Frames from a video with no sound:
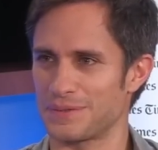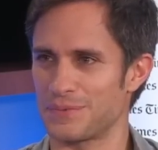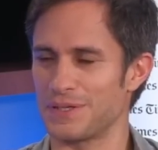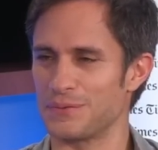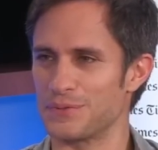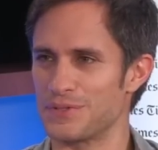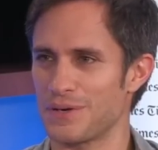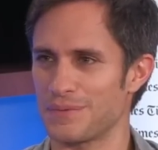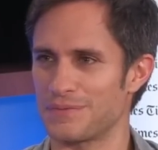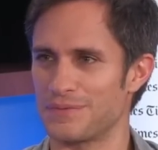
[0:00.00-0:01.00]
a really good
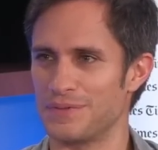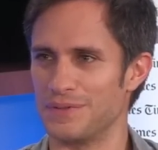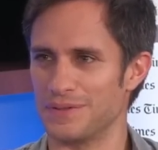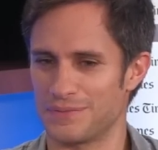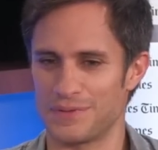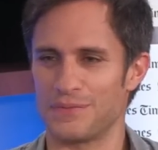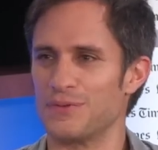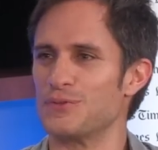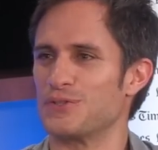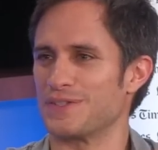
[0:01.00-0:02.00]
job of
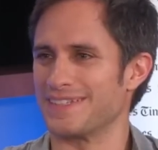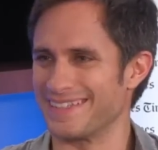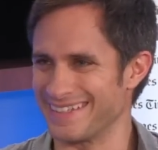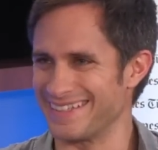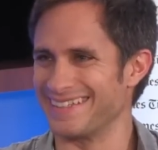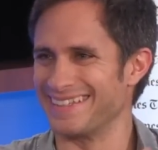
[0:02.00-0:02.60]
diffusion in, uh-huh.